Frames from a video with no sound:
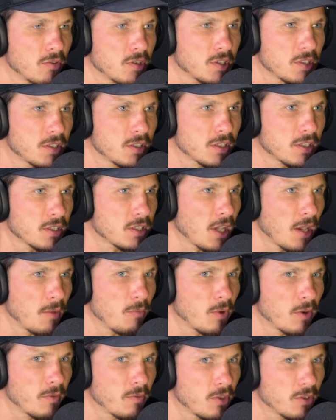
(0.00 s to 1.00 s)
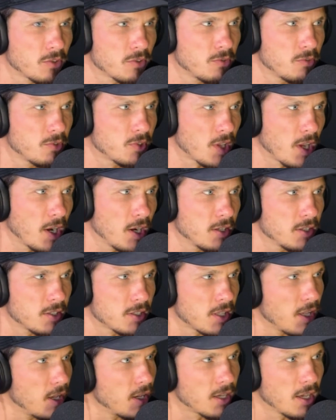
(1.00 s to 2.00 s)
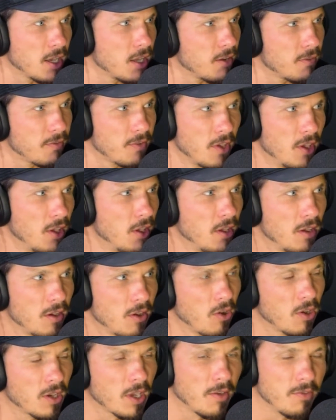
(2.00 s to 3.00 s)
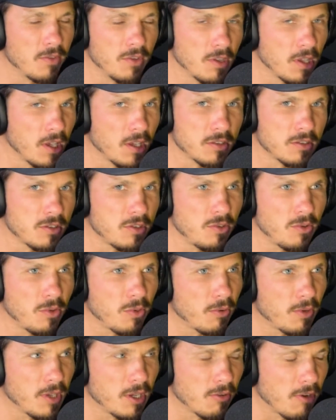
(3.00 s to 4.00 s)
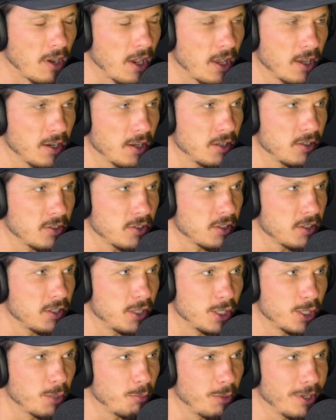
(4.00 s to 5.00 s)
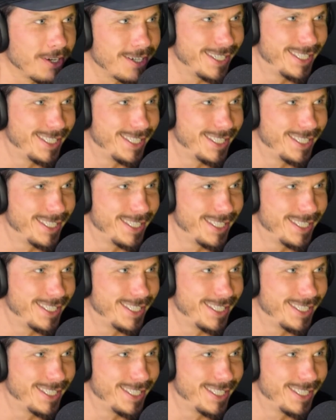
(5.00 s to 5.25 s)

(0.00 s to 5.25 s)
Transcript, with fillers: Because because I'm one of those who's scared, just like kind of, oh, I give you like two three grand and it just disappeared.